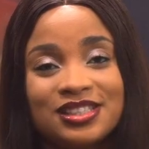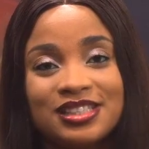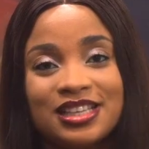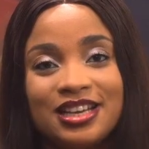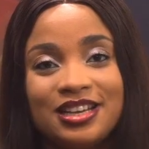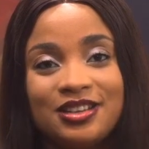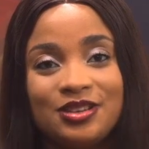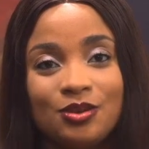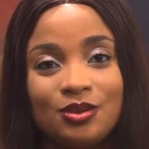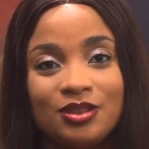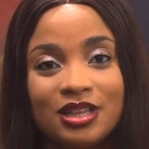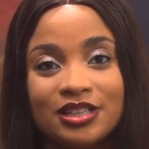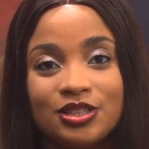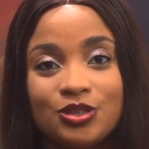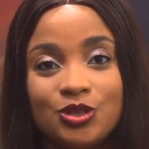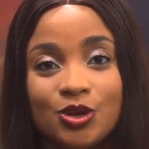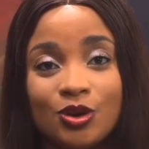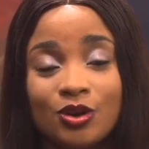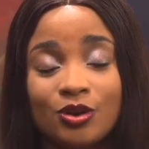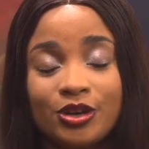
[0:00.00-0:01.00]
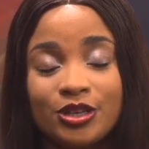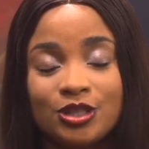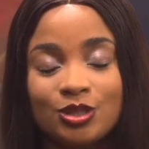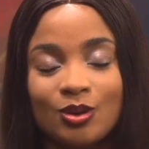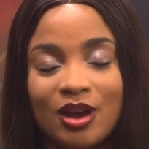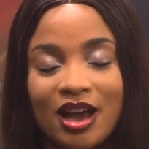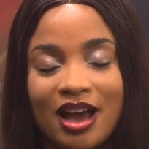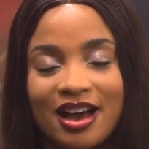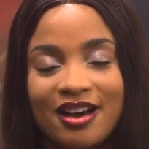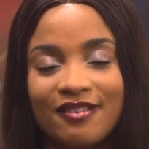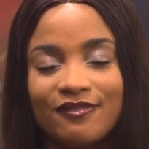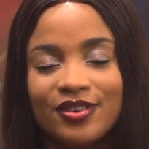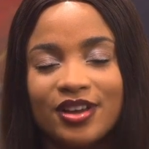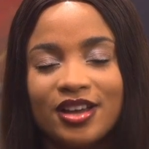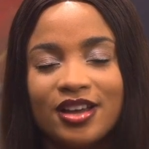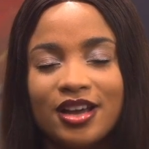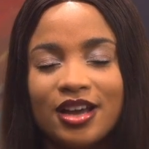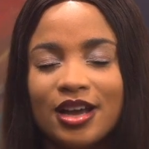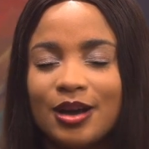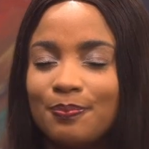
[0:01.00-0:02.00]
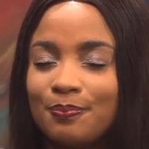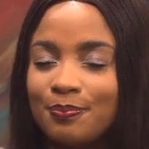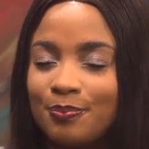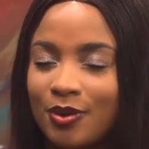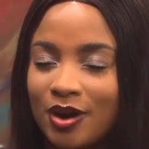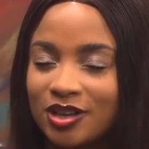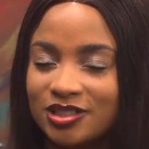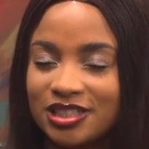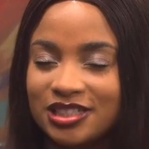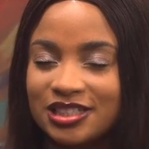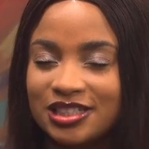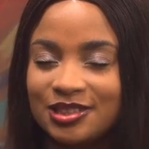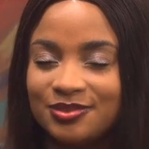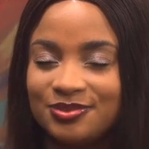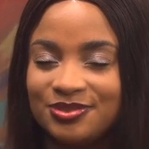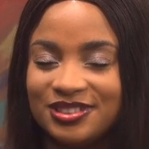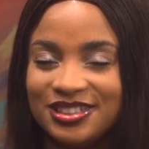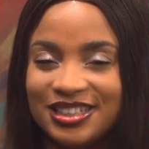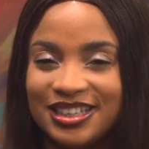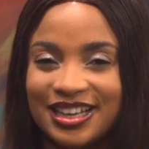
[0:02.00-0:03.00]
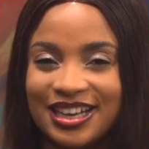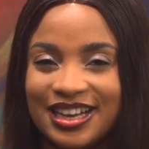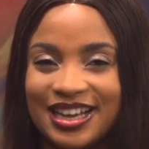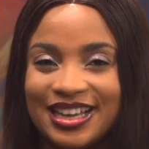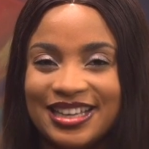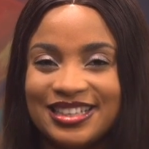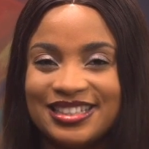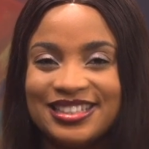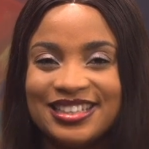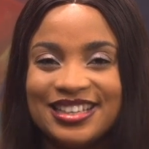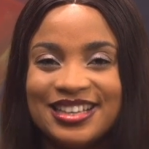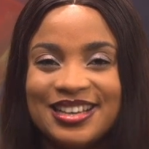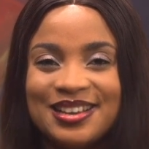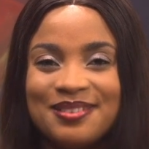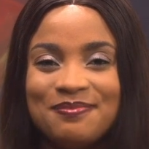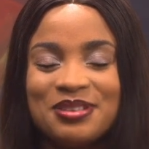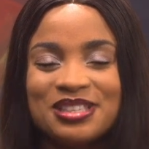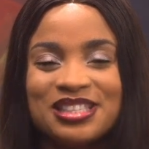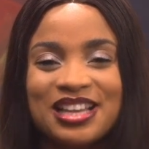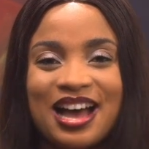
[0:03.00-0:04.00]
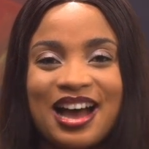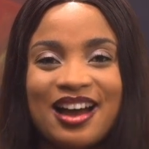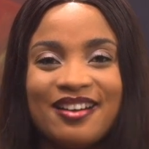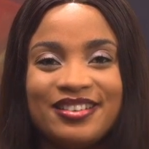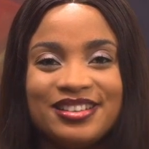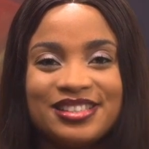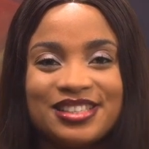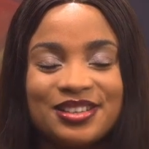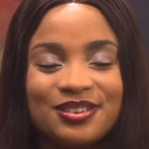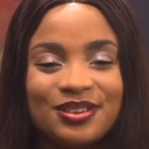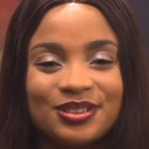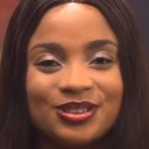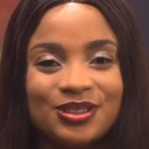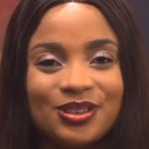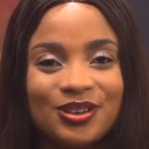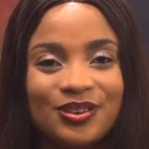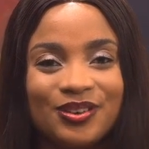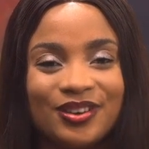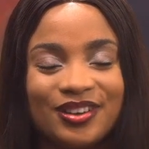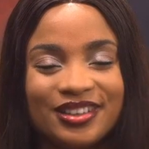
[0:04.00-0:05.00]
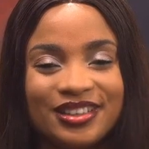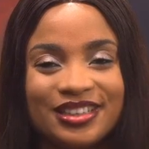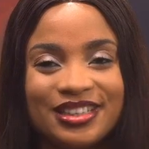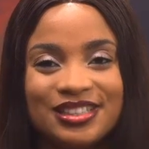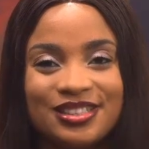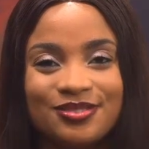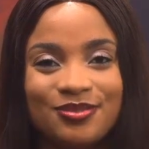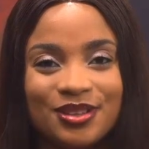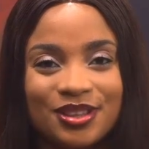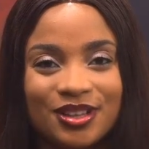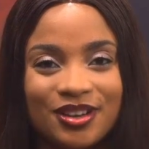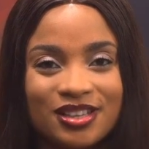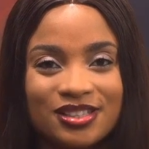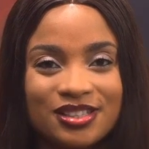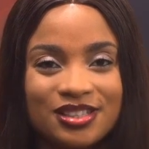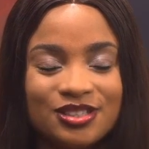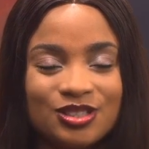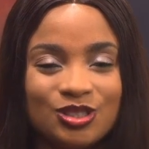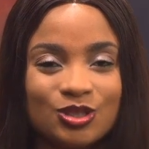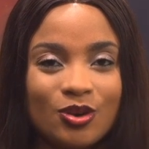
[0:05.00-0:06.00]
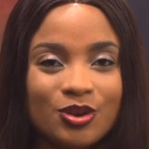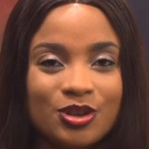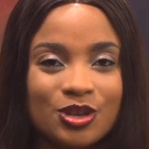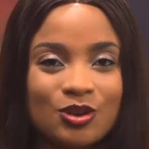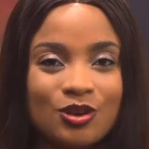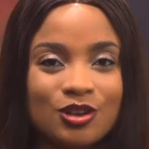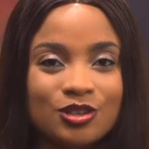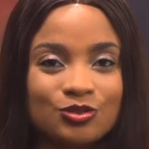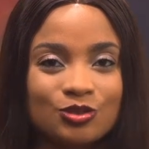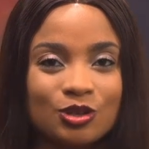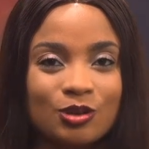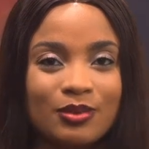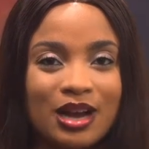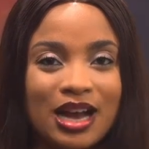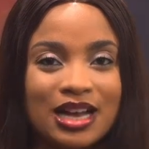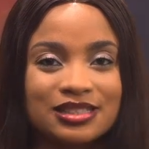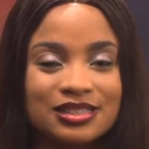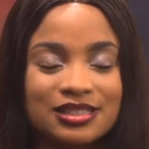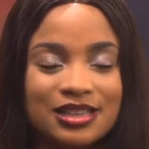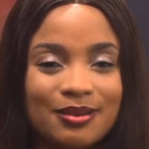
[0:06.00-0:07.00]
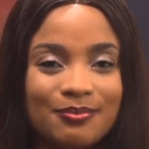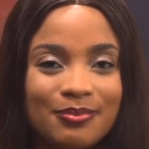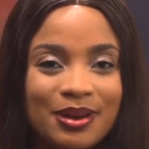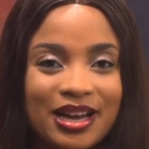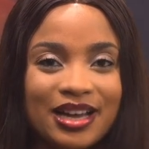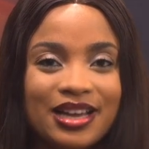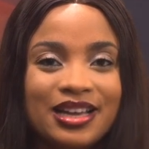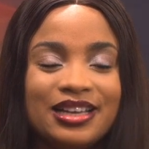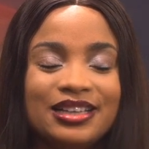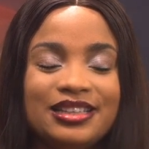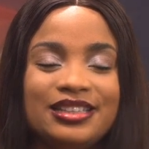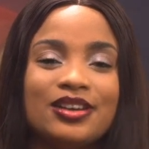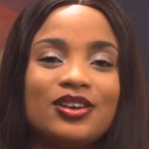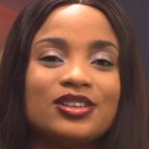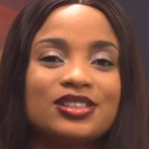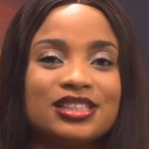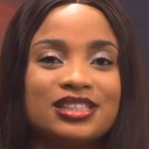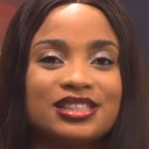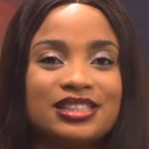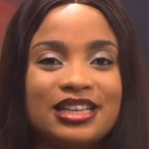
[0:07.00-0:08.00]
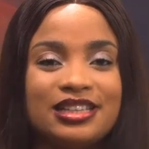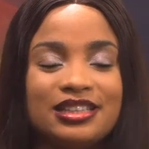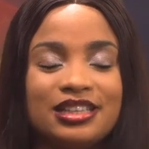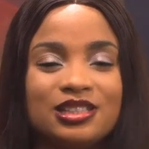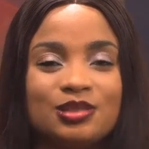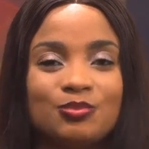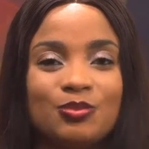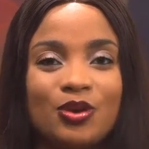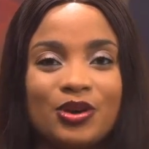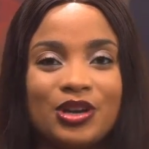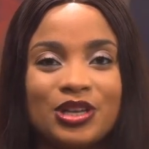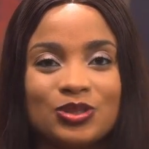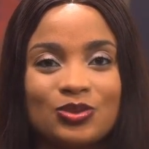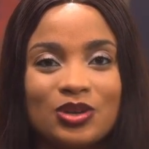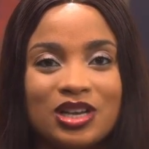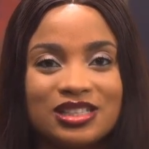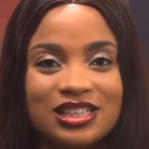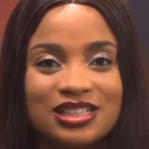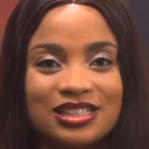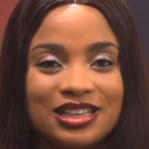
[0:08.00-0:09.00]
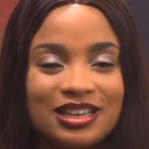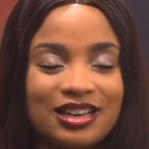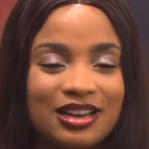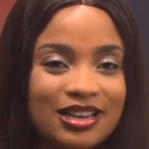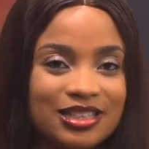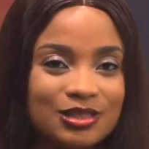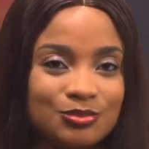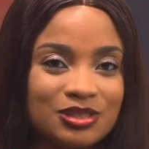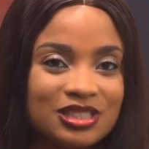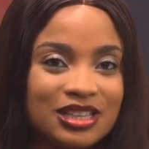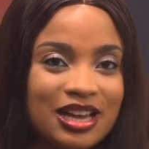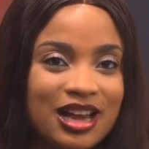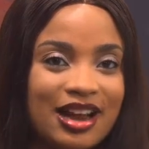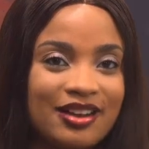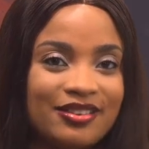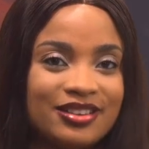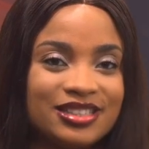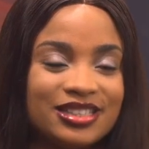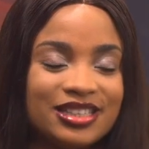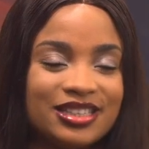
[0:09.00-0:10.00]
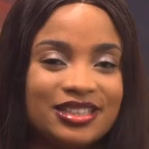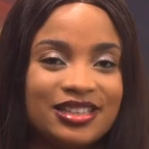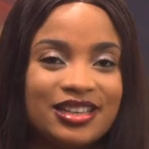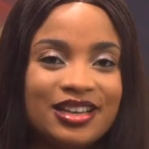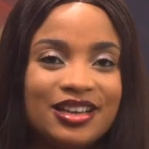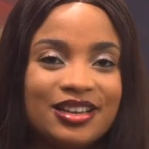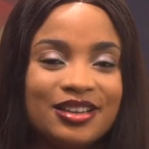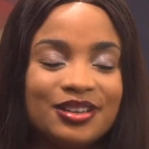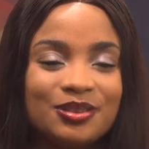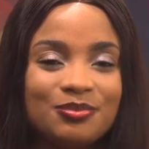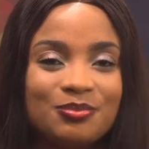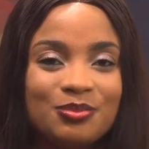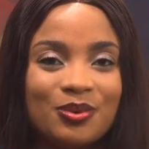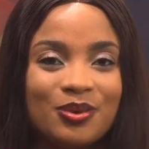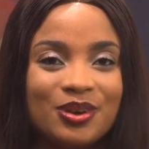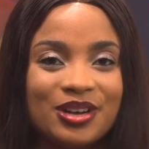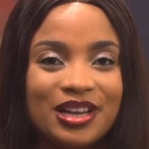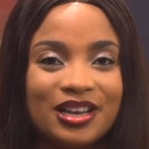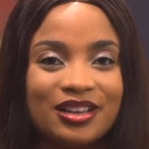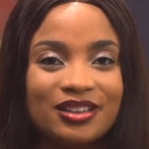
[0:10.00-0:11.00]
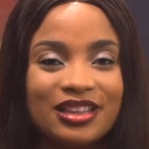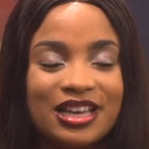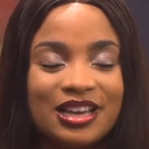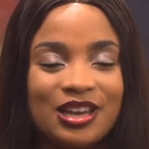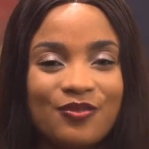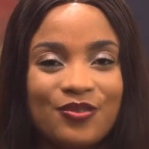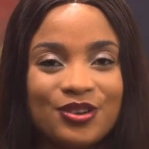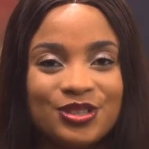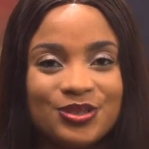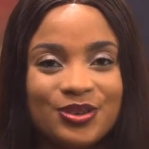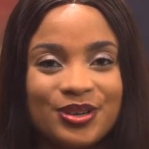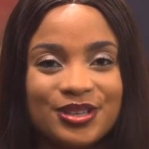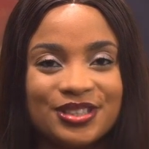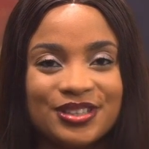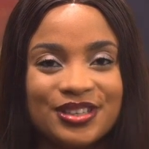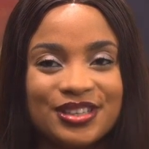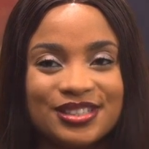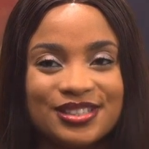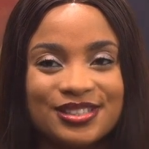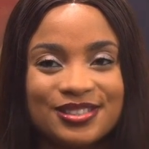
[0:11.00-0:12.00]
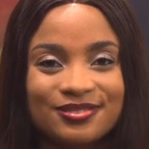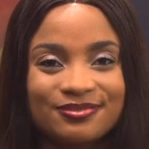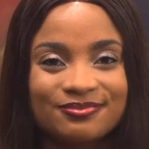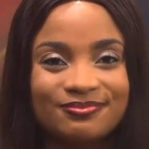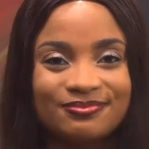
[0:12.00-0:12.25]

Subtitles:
telling you that you're going to have a positive day ahead. Mr. Harrison Ocholor is with us. He's joining us from Asaba, Delta State this morning. So as I said, headlines. Mr. Harrison, good morning. Thank you for joining us.